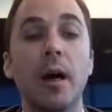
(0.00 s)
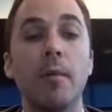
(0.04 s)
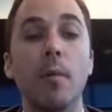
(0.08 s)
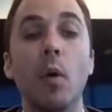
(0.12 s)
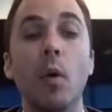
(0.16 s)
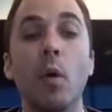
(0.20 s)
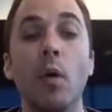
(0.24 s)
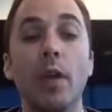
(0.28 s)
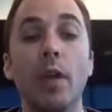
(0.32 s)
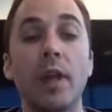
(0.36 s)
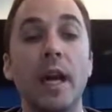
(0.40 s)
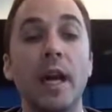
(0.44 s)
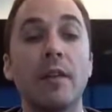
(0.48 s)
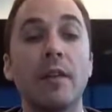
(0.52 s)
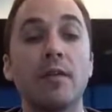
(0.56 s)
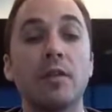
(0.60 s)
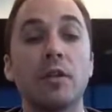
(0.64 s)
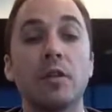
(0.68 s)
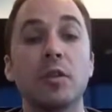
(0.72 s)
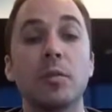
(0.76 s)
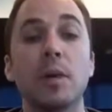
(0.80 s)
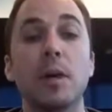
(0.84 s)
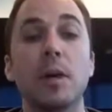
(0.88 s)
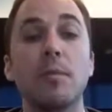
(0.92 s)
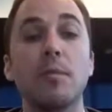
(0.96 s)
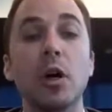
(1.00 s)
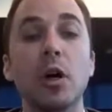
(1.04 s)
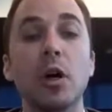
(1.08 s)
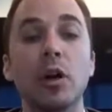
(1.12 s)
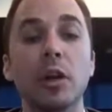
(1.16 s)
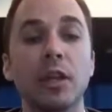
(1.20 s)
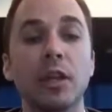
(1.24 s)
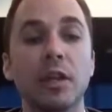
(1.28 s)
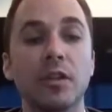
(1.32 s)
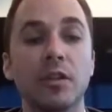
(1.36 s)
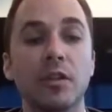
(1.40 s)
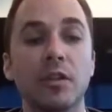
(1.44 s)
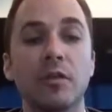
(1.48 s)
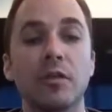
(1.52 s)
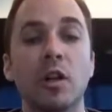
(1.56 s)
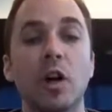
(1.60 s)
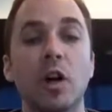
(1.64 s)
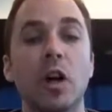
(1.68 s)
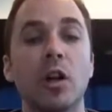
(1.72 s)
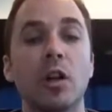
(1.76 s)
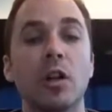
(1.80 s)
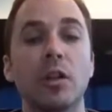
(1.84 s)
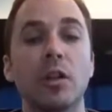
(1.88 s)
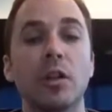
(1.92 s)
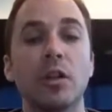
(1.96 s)
or they have to spend millions of
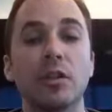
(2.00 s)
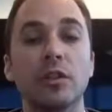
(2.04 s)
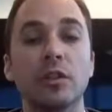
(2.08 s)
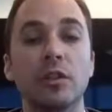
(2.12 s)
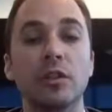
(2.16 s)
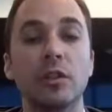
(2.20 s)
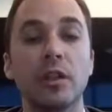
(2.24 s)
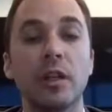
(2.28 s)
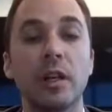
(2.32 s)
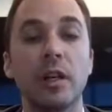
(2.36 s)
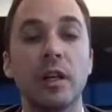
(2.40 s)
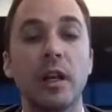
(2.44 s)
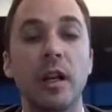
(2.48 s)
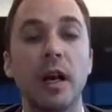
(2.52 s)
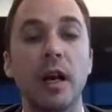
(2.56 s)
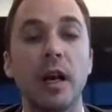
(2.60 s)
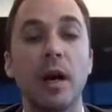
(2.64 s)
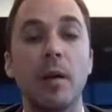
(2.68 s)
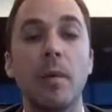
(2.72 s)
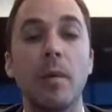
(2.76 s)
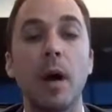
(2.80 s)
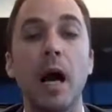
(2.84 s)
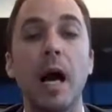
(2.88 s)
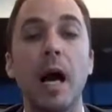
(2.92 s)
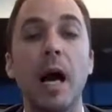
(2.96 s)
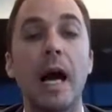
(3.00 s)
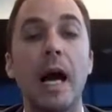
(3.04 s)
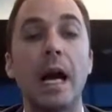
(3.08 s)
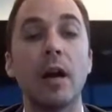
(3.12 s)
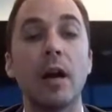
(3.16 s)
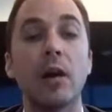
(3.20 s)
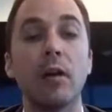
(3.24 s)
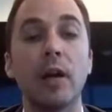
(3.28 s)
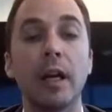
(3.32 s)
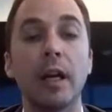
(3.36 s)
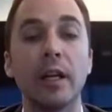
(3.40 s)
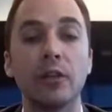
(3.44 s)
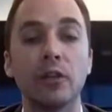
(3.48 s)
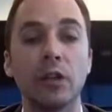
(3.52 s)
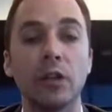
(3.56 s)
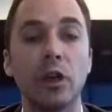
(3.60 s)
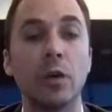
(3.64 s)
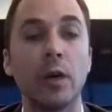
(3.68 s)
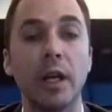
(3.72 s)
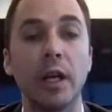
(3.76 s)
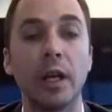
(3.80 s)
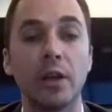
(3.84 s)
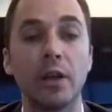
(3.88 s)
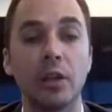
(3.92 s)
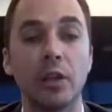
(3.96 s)
dollars hiring
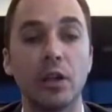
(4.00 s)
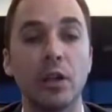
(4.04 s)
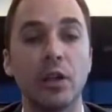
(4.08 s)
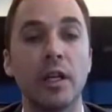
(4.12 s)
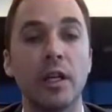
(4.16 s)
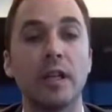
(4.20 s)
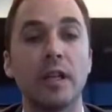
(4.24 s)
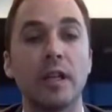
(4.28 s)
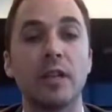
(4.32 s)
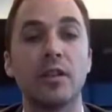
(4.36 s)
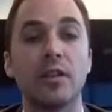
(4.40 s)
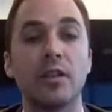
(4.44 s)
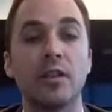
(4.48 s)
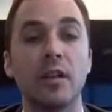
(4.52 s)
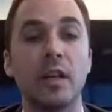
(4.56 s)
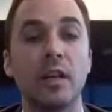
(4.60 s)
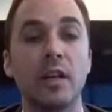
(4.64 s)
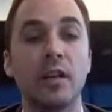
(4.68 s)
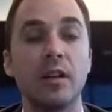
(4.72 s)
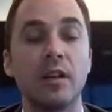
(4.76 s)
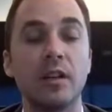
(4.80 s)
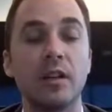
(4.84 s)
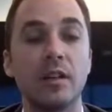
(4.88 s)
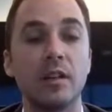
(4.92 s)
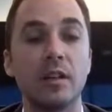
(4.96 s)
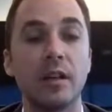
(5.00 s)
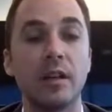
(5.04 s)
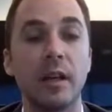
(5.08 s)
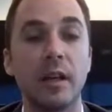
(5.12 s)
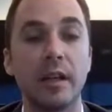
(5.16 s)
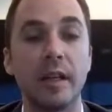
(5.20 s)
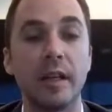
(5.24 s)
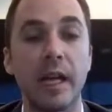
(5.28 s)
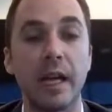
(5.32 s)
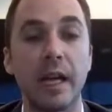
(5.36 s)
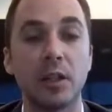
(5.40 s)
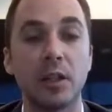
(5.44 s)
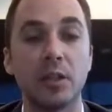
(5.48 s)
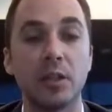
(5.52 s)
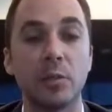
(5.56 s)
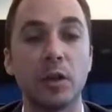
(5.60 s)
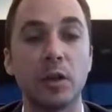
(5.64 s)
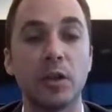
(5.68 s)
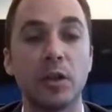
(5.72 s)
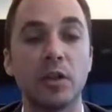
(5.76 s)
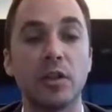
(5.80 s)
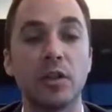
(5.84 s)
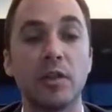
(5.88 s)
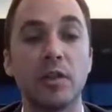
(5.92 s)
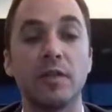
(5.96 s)
zoning attorneys and
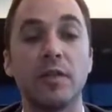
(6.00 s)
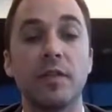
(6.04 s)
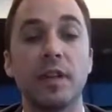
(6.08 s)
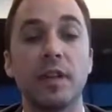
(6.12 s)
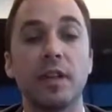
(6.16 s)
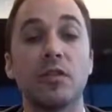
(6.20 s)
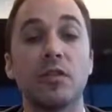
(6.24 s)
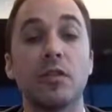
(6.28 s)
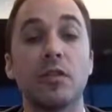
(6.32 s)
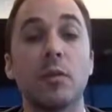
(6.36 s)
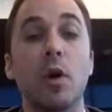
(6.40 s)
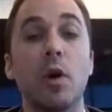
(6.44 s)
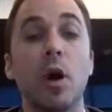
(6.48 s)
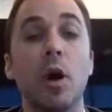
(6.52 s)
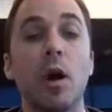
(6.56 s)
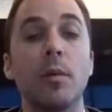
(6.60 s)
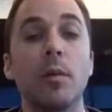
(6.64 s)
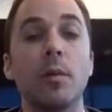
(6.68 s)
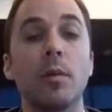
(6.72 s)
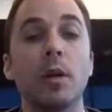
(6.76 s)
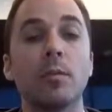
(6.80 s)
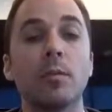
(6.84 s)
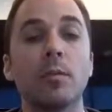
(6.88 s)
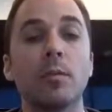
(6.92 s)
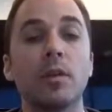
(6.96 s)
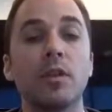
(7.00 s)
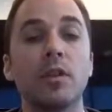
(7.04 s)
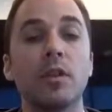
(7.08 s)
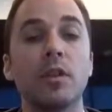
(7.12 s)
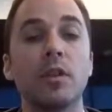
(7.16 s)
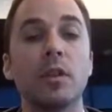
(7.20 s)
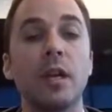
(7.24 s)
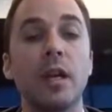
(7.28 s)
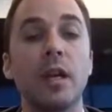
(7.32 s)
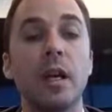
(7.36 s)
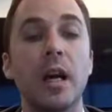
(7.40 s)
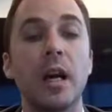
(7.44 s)
experts to fix the problems.